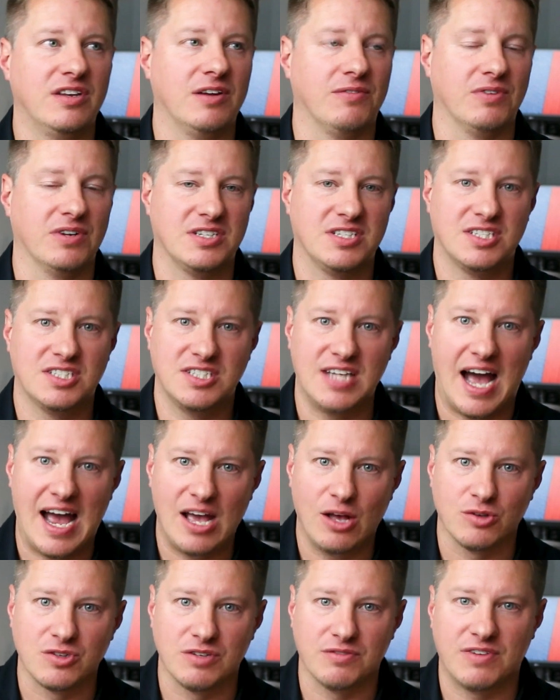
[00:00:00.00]
and different
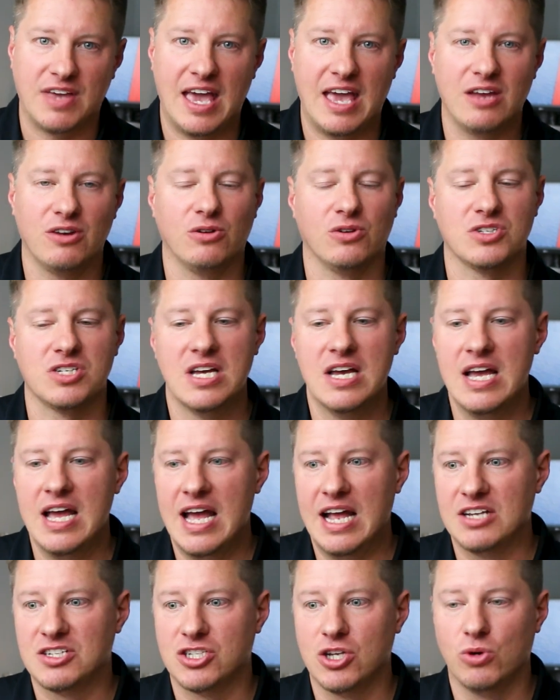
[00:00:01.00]
styles of candles,
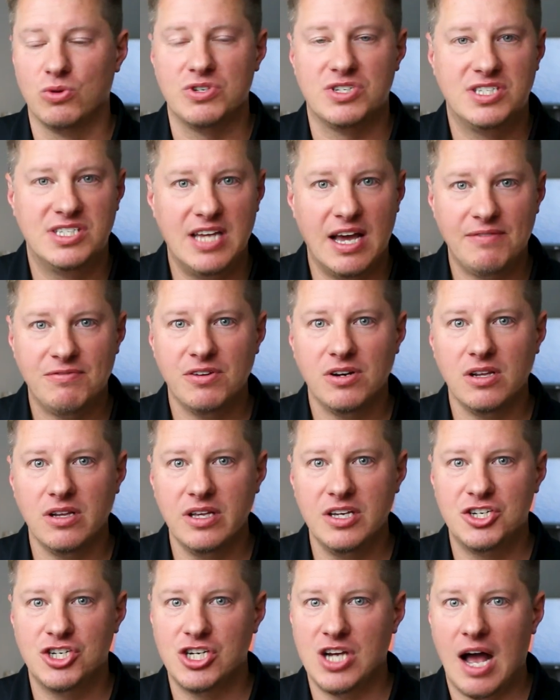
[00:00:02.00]
and so
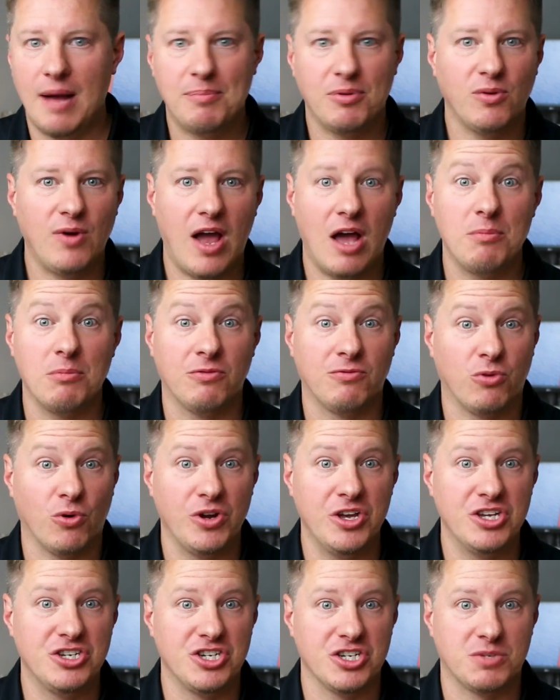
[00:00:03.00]
definitely shop around
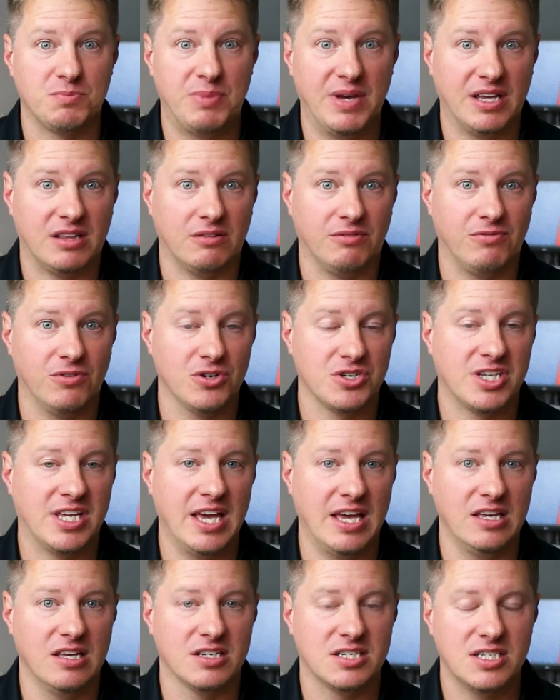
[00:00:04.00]
before you just pick the first
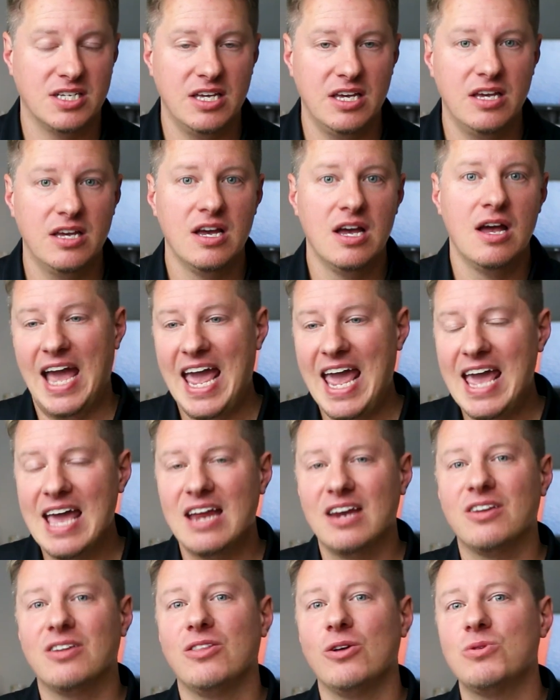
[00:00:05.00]
kit you see,
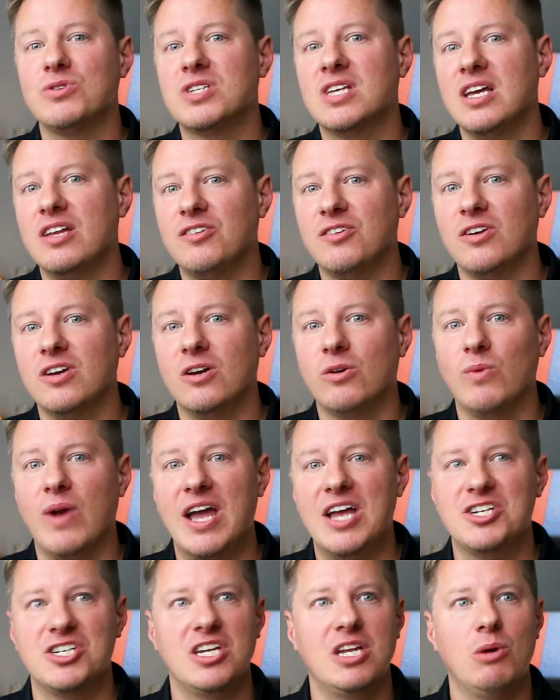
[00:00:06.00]
and those kits are gonna
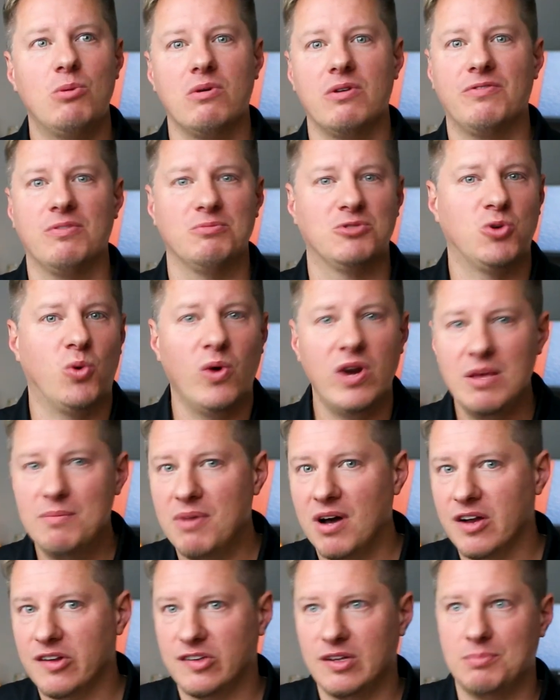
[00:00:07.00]
range anywhere from 20
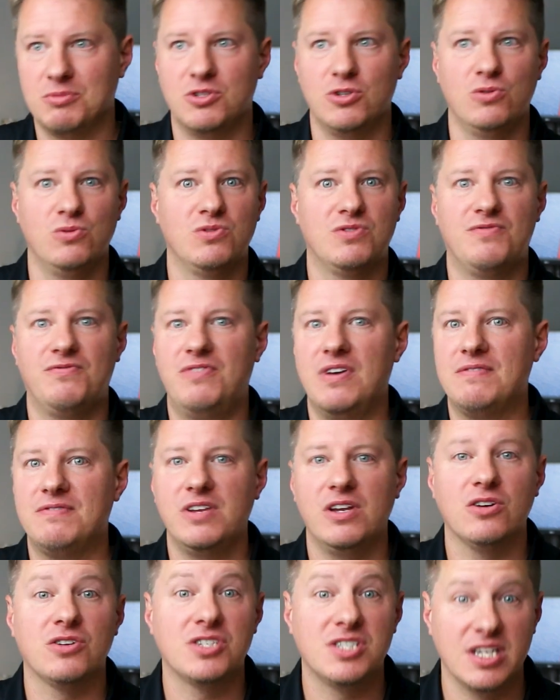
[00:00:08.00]
bucks up to
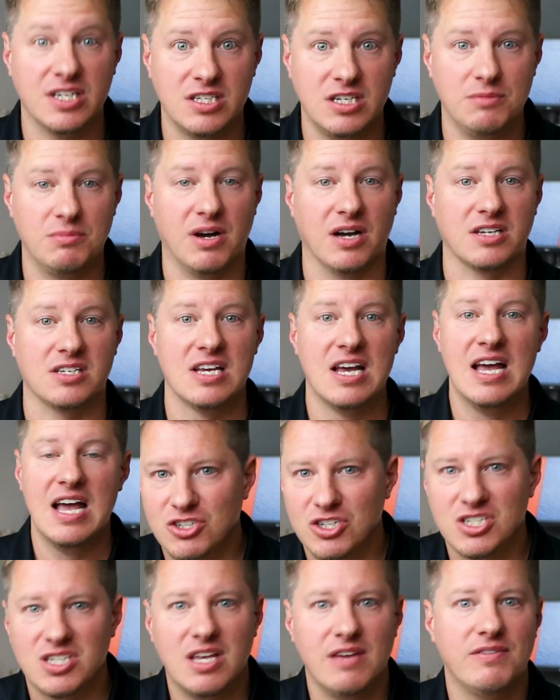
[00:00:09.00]
50 or 60 bucks.
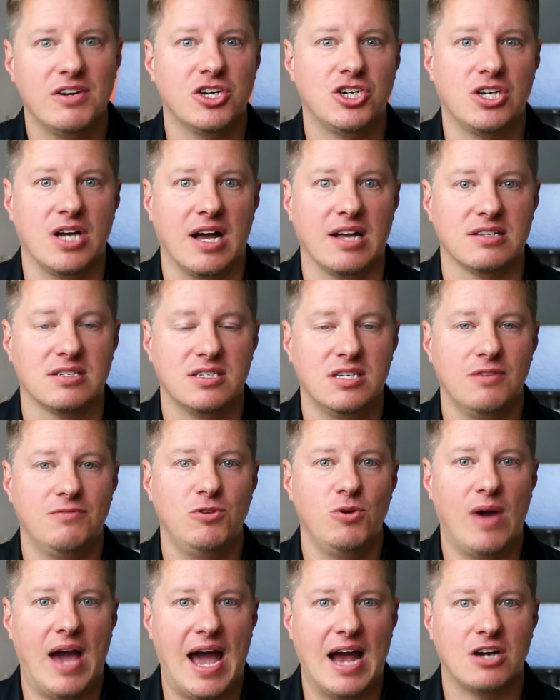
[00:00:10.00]
Just give it a shot, see if
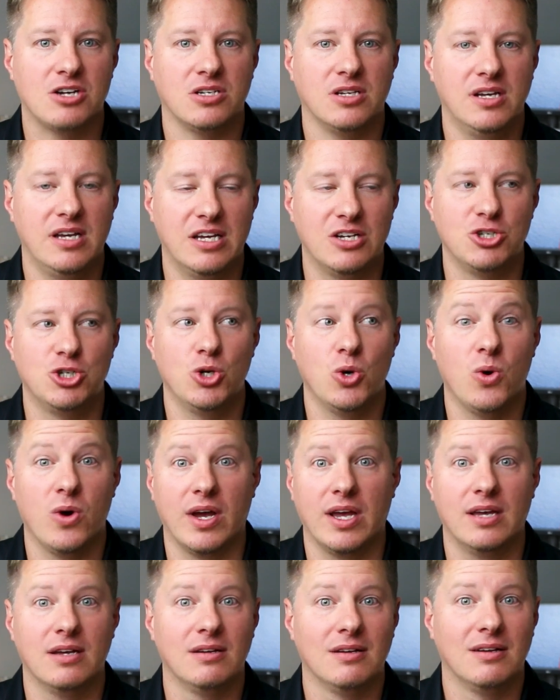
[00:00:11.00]
you actually
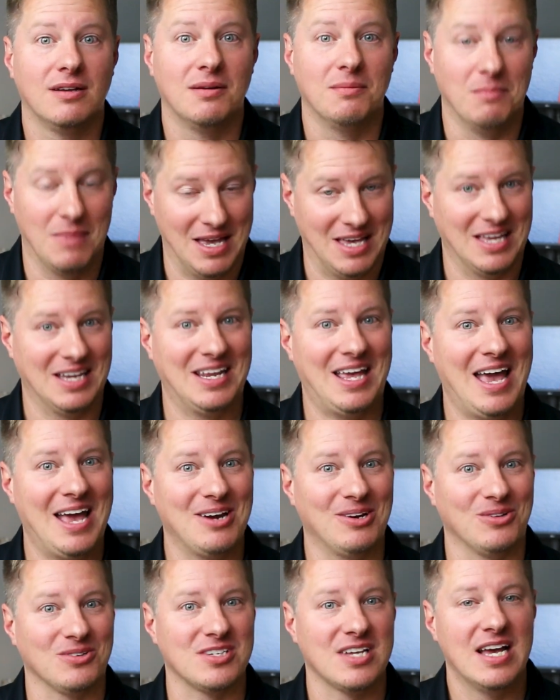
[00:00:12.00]
enjoy making
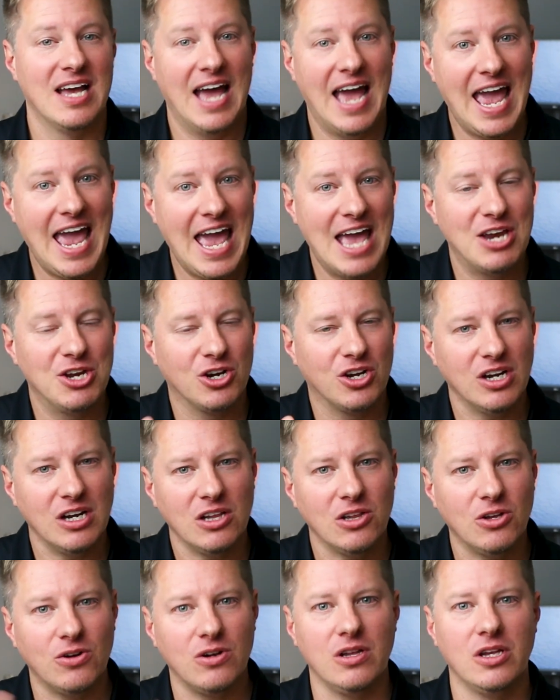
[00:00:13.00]
candles. And you're
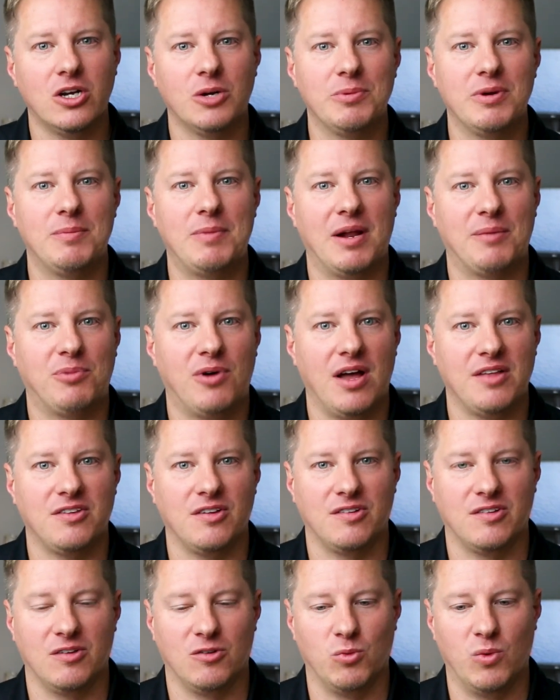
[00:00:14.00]
gonna learn a little bit about
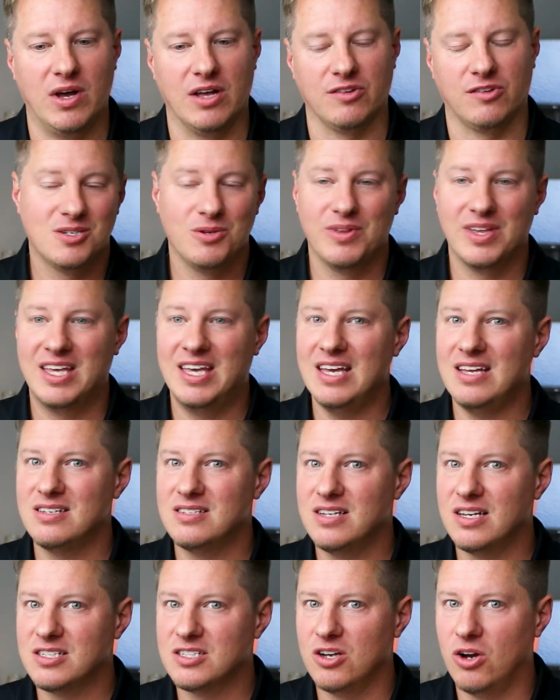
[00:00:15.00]
process as well. So the
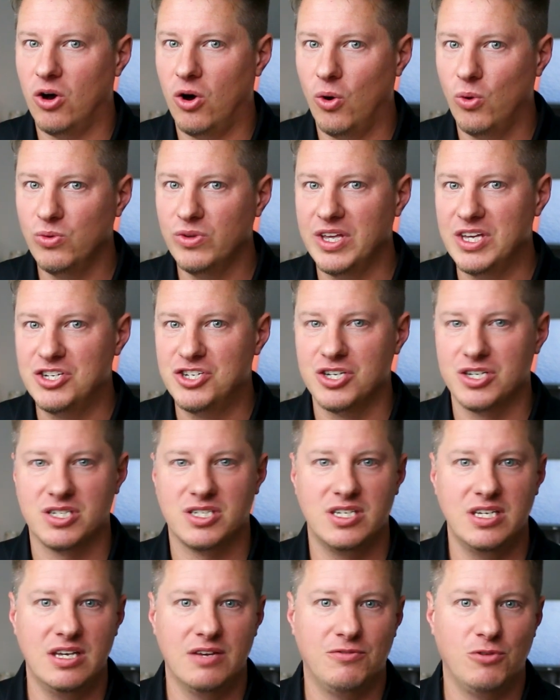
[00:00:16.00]
kit doesn't only
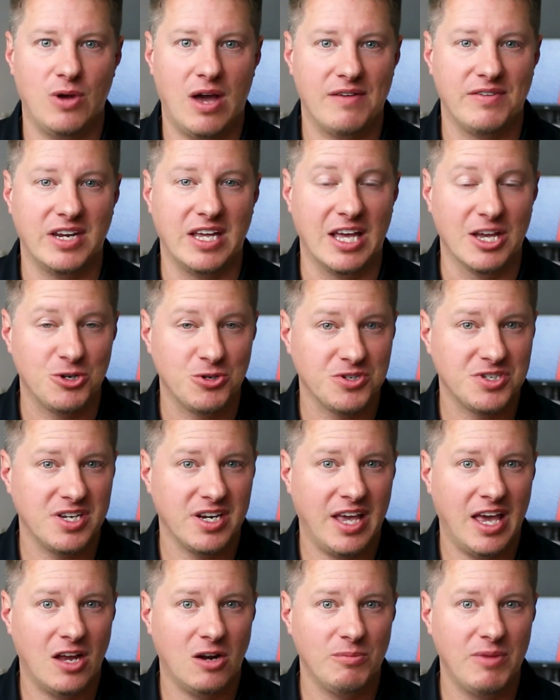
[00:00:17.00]
just see if you have any interest
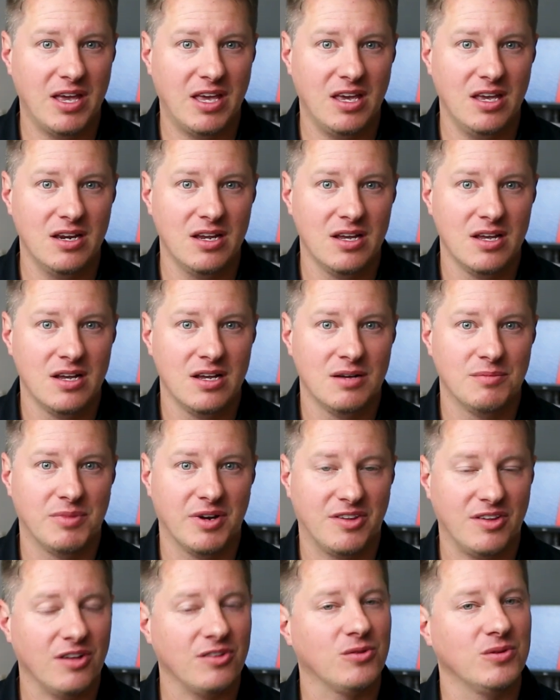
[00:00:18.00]
in candle making,
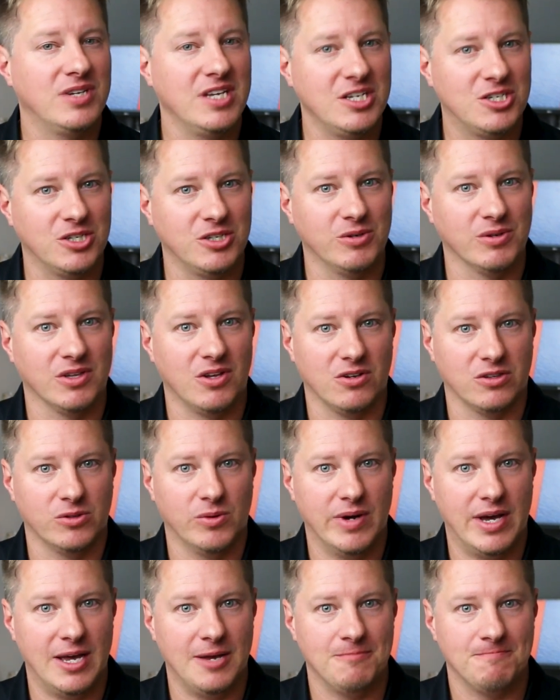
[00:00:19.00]
but it's also teaching you along the
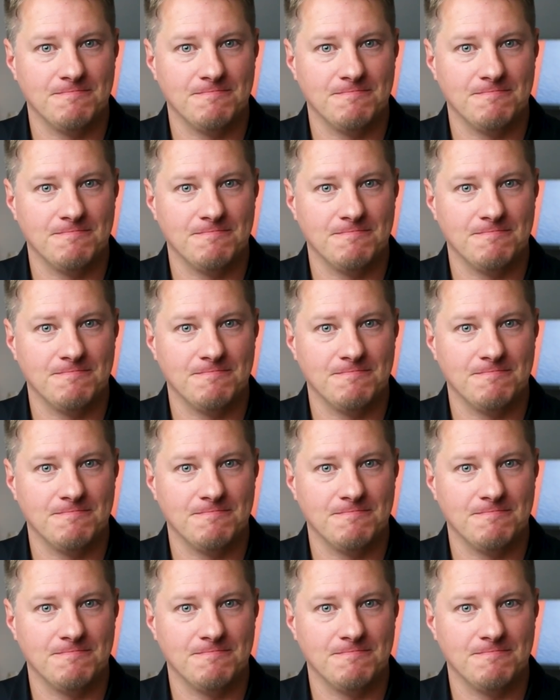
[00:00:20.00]
way.